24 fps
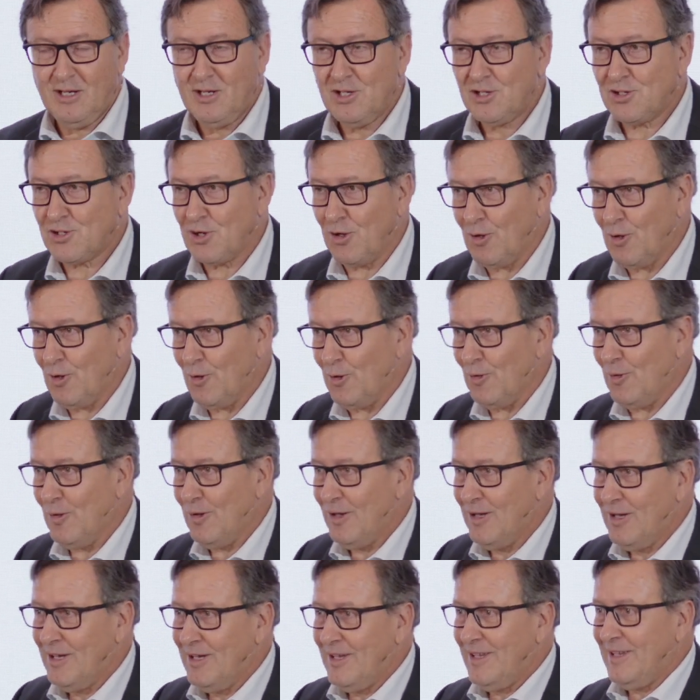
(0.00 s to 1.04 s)

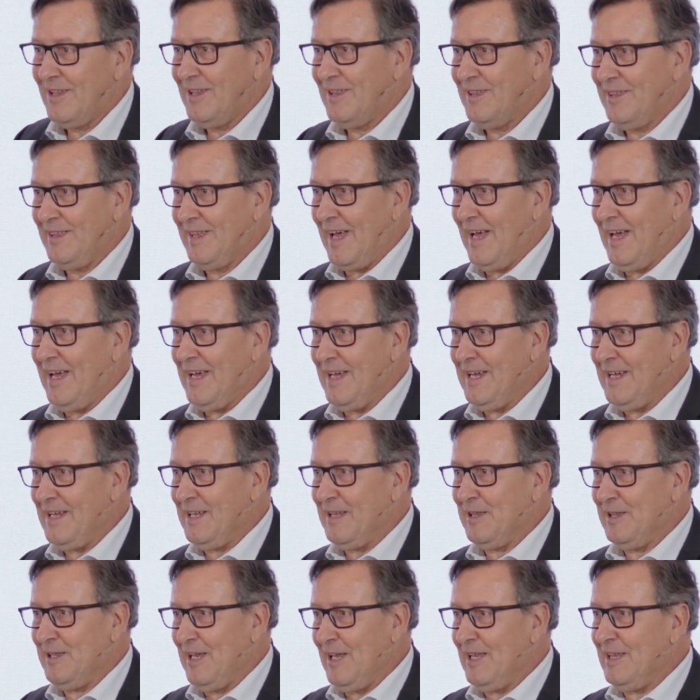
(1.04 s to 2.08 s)
So
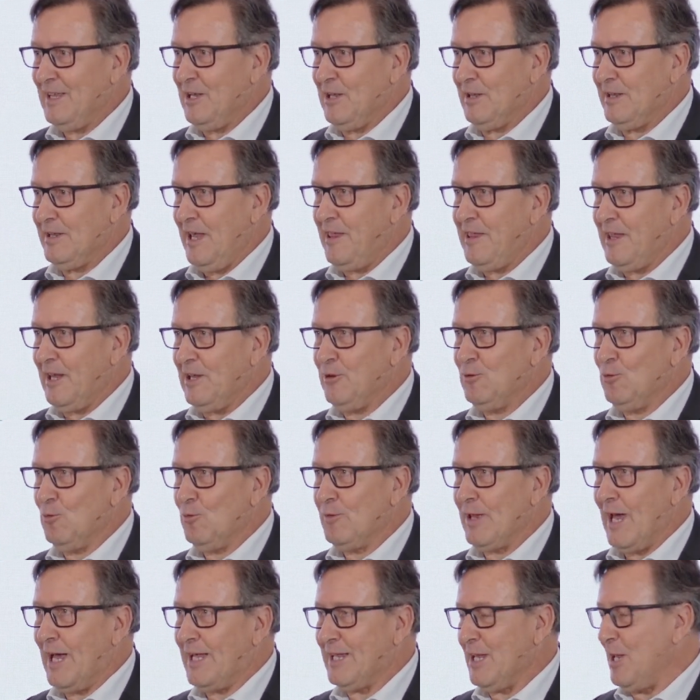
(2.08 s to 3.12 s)
they didn't do
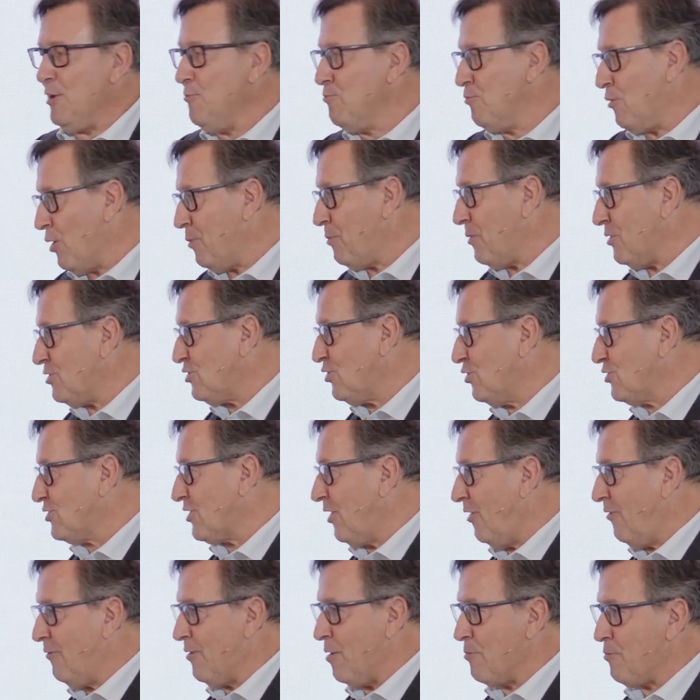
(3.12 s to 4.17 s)
that in purpose to
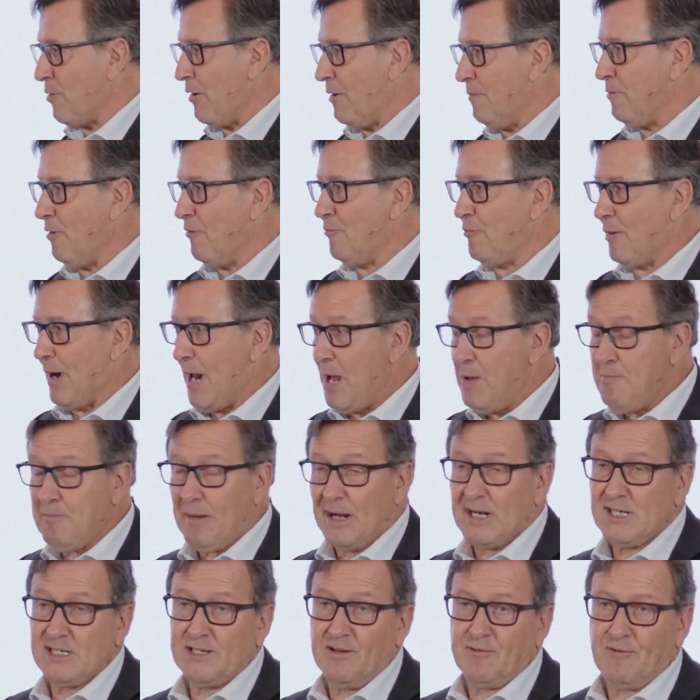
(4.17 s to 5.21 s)
solve the problem of brine,
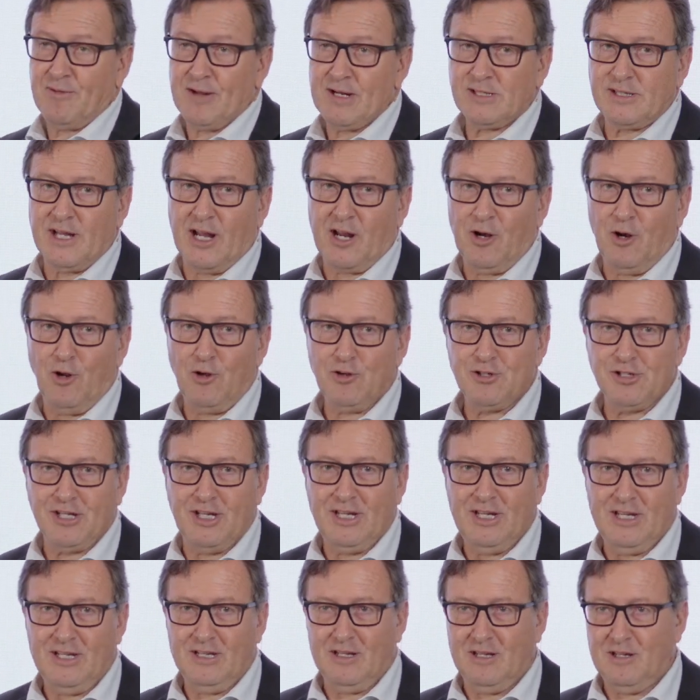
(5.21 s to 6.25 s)
but it's the first
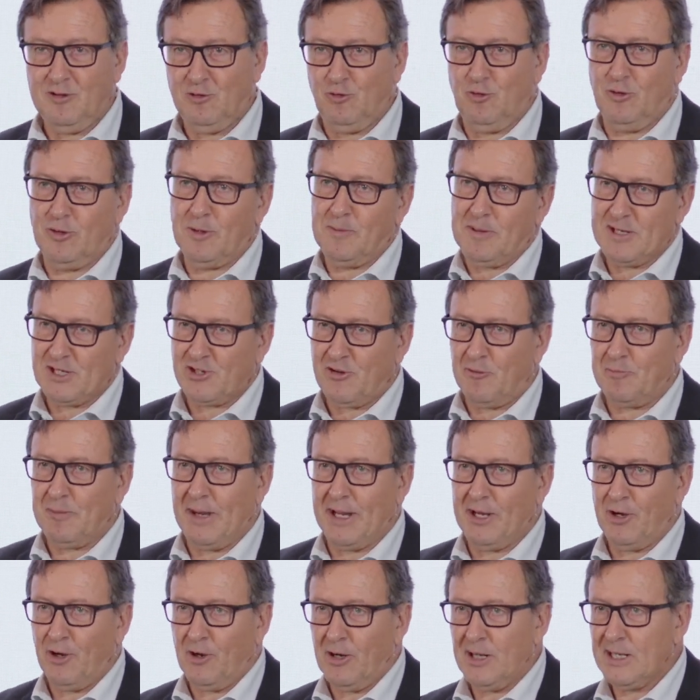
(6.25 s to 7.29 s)
technology, to the best of
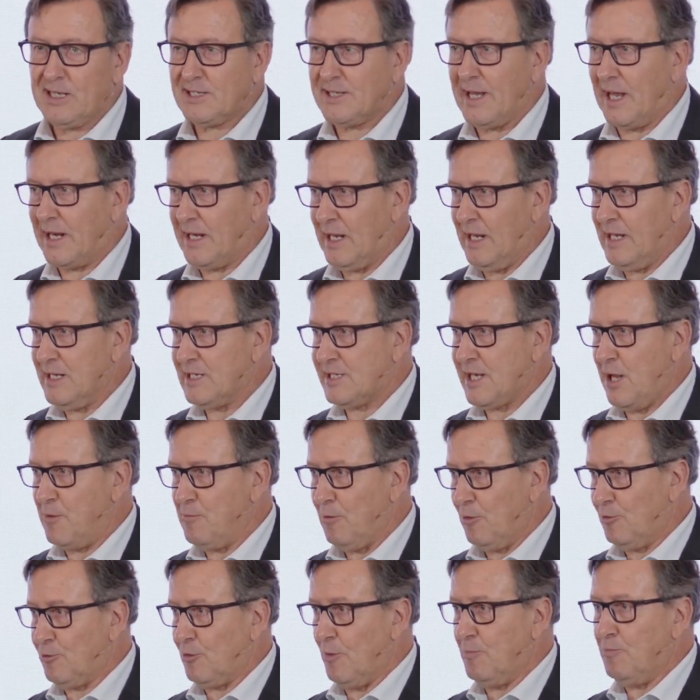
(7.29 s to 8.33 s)
my knowledge, that is
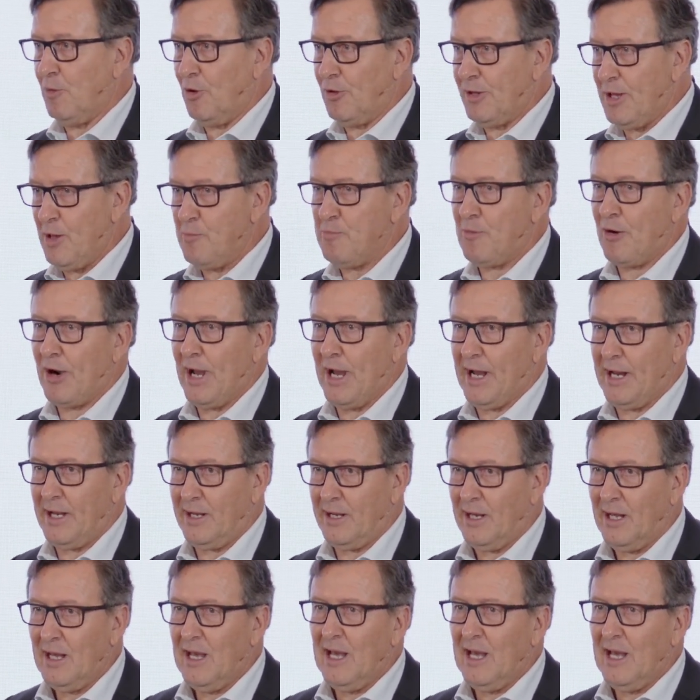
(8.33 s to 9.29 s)
able to embody brine